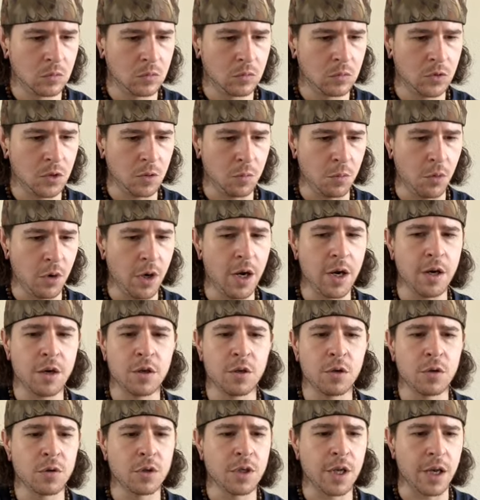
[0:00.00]
The brand
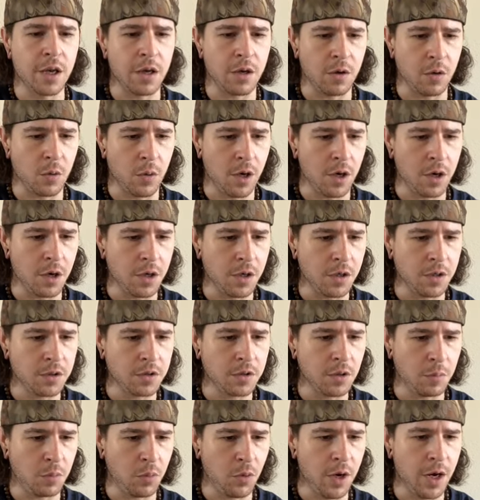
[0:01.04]
new day, Aquarius.
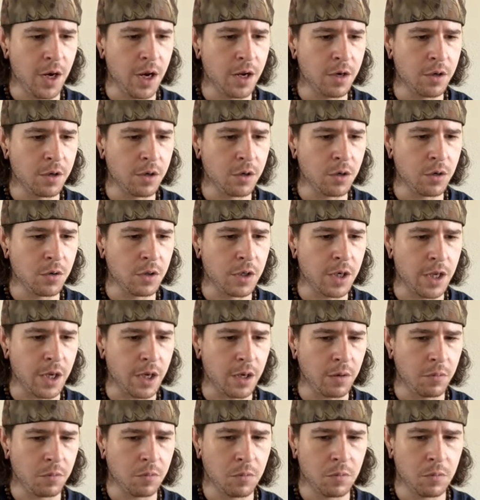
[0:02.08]
The brand new day.